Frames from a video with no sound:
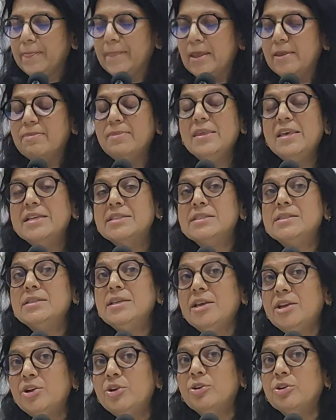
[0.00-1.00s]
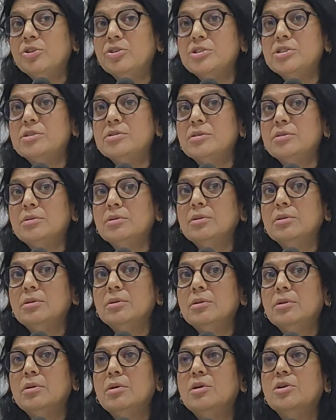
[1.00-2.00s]
In these years,
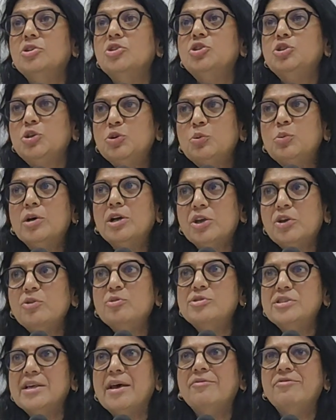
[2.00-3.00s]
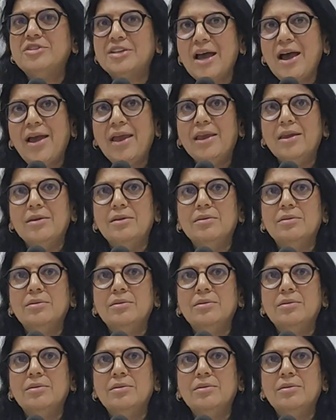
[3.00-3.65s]
2 accused have died.